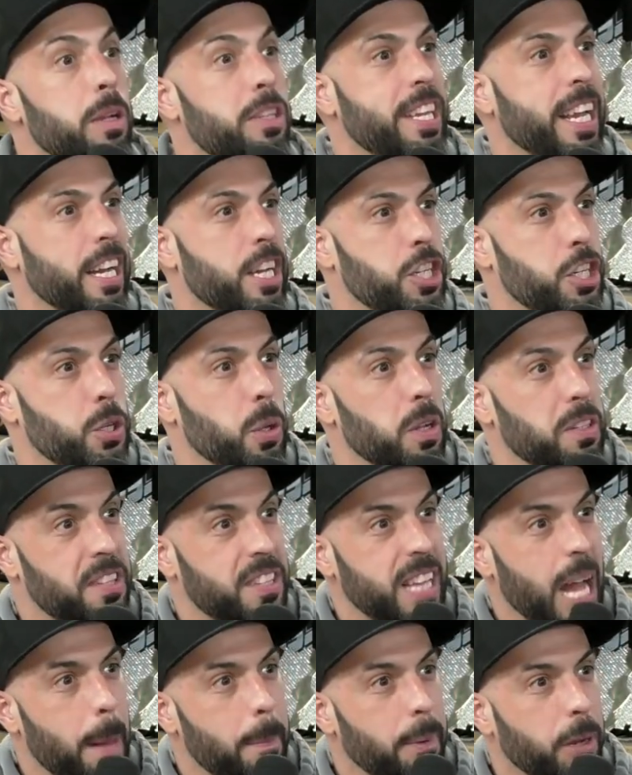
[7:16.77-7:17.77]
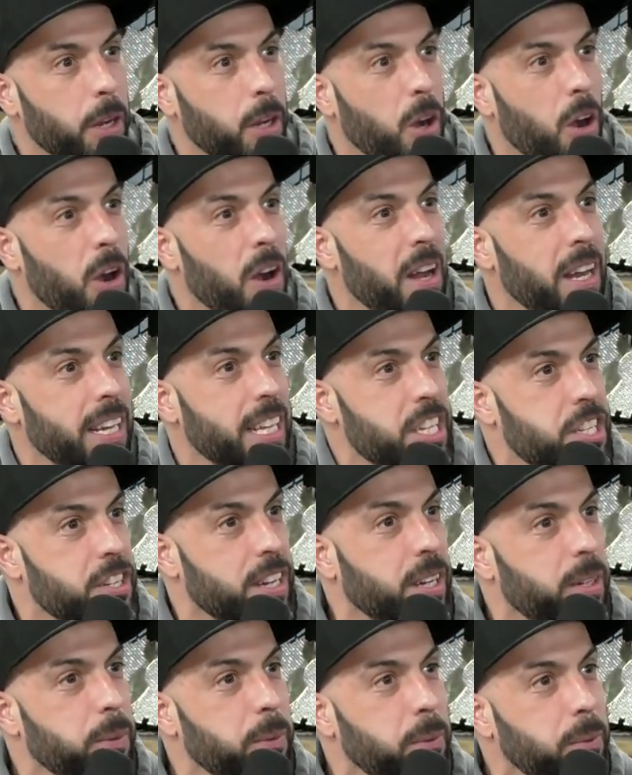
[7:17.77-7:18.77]
take a short stop in a car and it
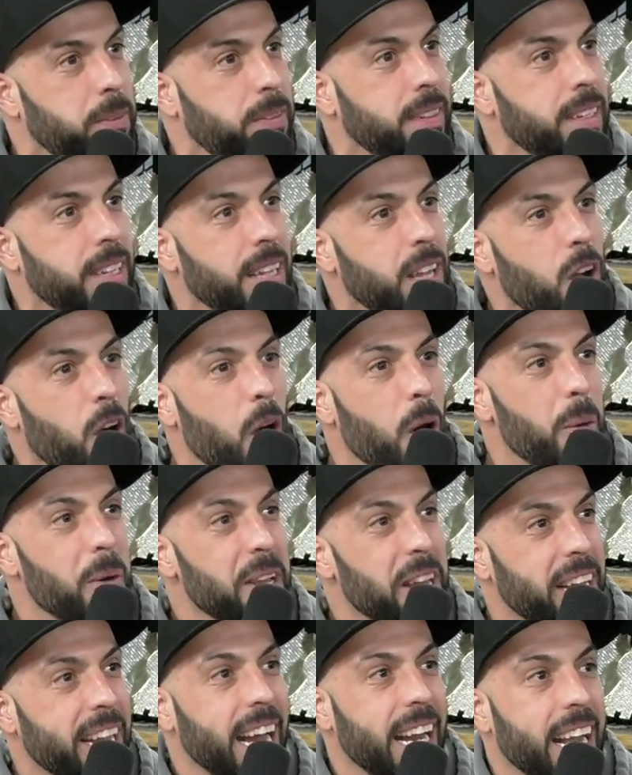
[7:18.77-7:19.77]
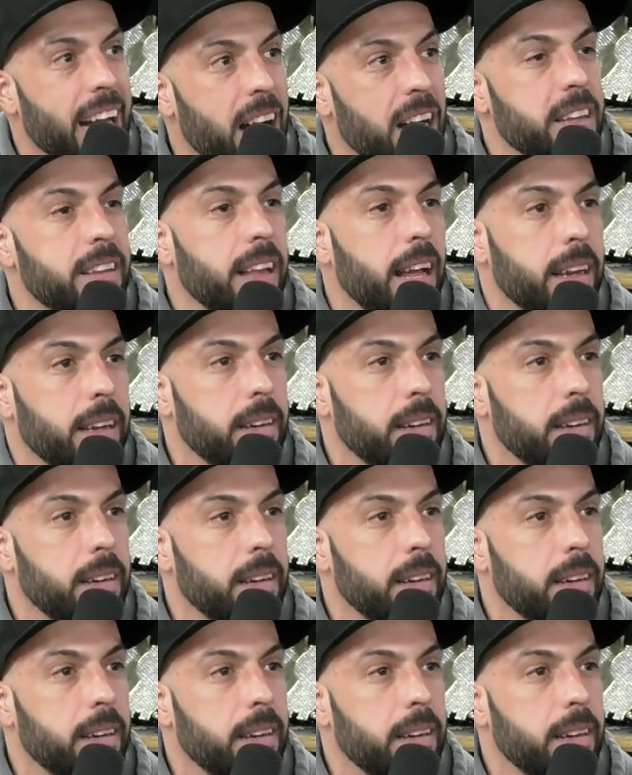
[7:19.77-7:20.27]
jiggles, or when you get out, he's like,